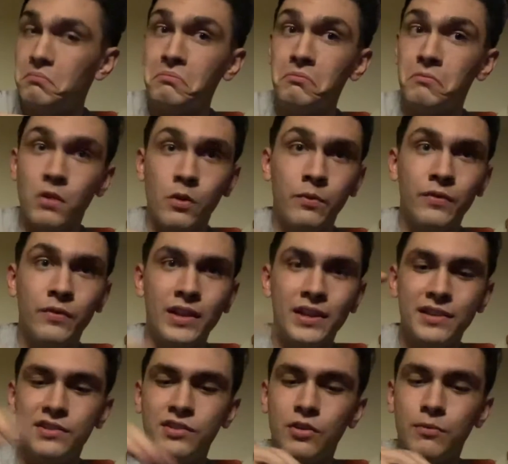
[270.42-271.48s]
No
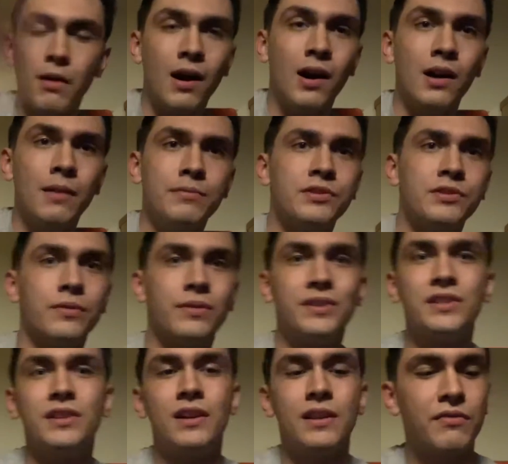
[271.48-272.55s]
fizz, no pop, so it's
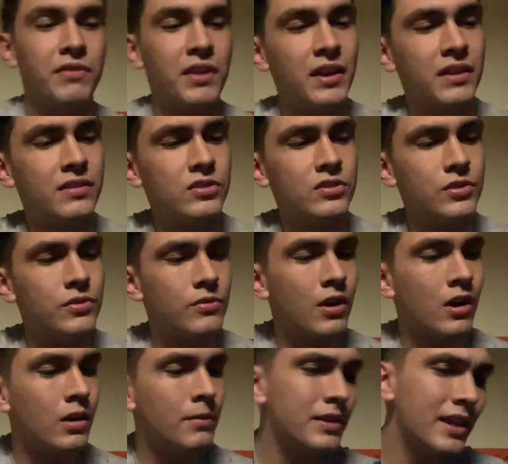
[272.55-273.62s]
not even like too
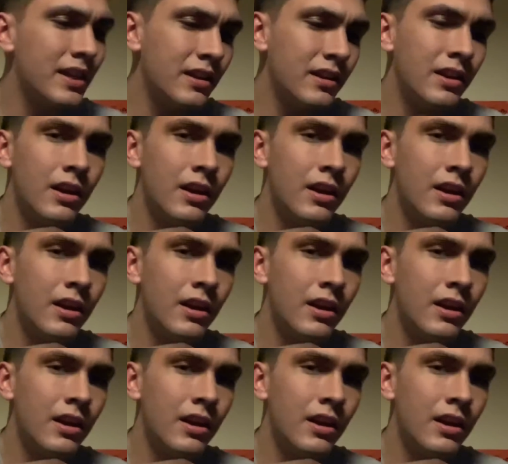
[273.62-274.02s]
carbonated.